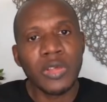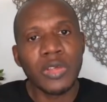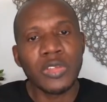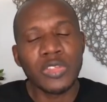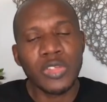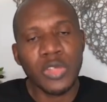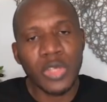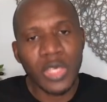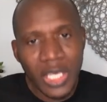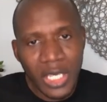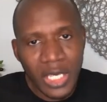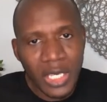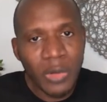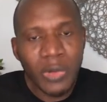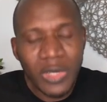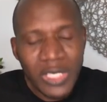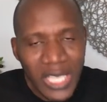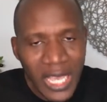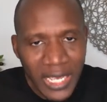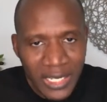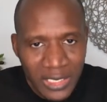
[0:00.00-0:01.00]
So he
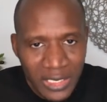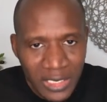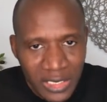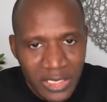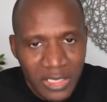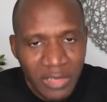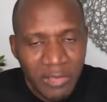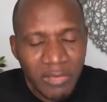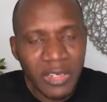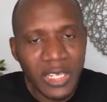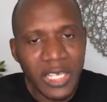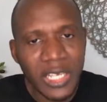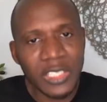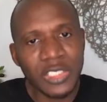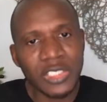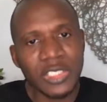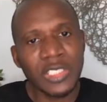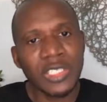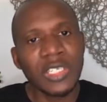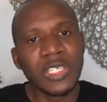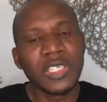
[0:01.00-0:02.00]
was acting in the
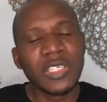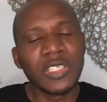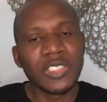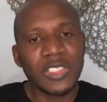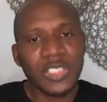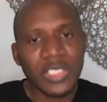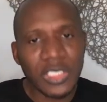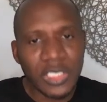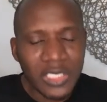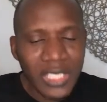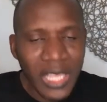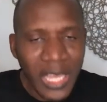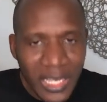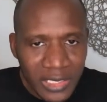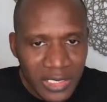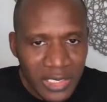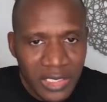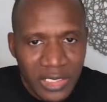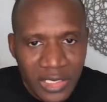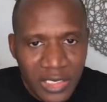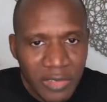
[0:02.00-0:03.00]
flesh, she's
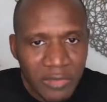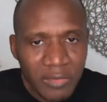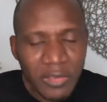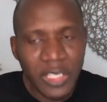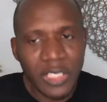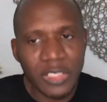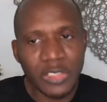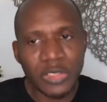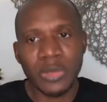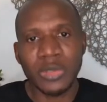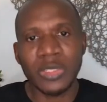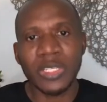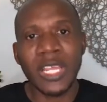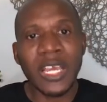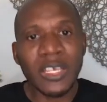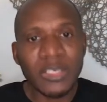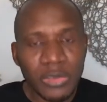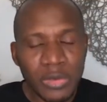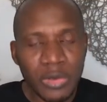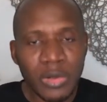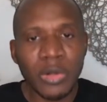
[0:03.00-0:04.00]
acting in the flesh. So
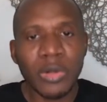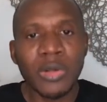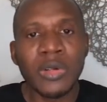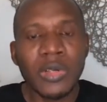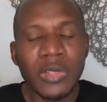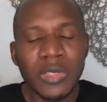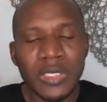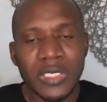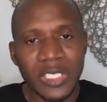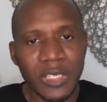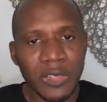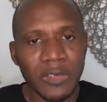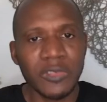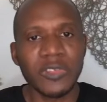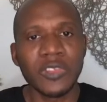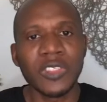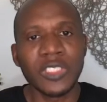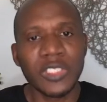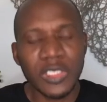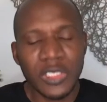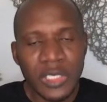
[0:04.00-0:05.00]
natural,
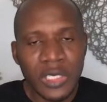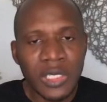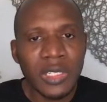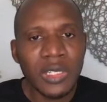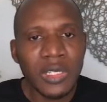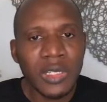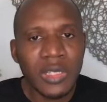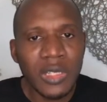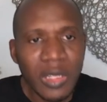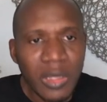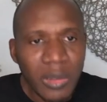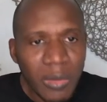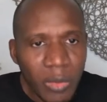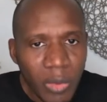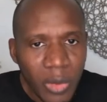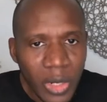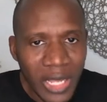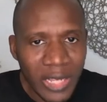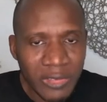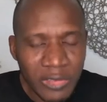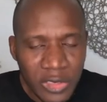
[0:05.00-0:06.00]
selfish
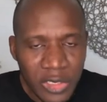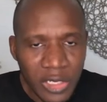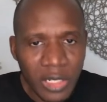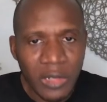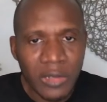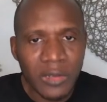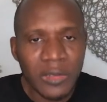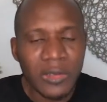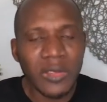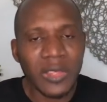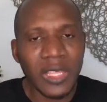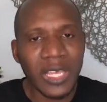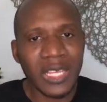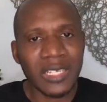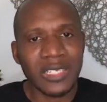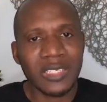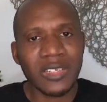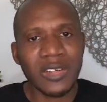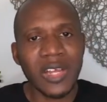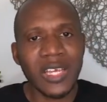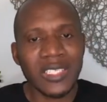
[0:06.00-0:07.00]
lifestyle that
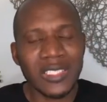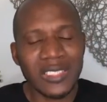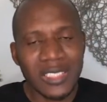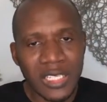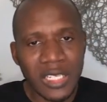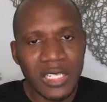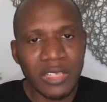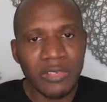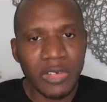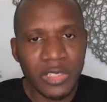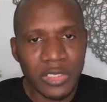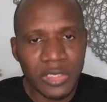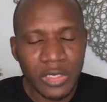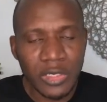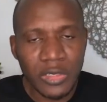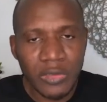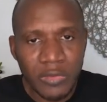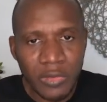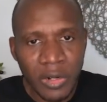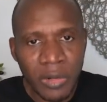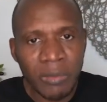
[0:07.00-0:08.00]
Christ delivers
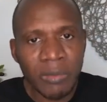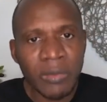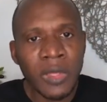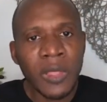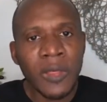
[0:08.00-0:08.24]
us from.